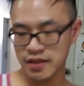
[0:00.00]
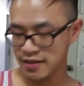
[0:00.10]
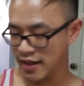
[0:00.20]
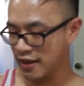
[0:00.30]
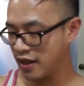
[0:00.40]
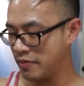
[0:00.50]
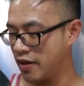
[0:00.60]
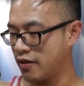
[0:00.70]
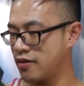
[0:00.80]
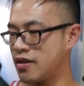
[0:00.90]
Sadly, my
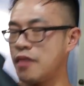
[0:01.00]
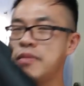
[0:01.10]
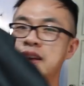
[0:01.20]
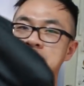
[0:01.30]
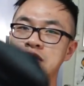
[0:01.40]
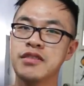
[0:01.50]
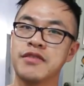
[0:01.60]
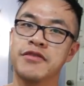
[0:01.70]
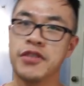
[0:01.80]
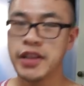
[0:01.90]
other top man
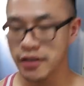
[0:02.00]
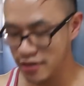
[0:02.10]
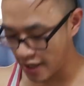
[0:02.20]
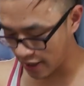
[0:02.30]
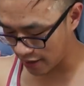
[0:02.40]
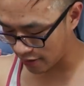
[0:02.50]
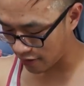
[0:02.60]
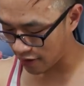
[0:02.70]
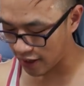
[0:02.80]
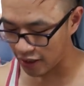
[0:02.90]
faux leather jackets
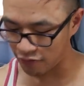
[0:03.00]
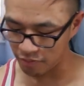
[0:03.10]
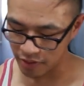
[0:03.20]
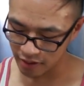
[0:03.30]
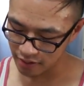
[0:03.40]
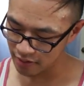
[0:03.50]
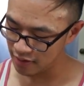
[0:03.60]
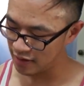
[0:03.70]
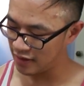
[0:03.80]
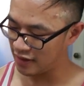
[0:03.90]
are kind of ripping
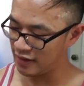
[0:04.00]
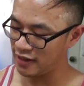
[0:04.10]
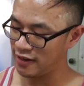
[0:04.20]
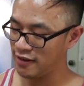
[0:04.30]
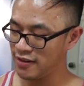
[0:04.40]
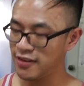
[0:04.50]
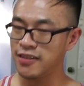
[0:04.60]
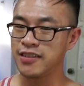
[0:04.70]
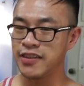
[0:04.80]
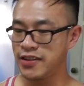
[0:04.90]
here,
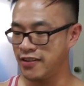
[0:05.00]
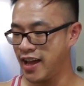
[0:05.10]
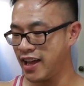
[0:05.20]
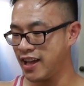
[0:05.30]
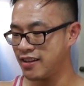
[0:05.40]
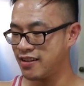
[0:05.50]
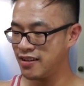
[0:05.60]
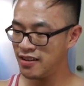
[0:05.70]
so if you hang it,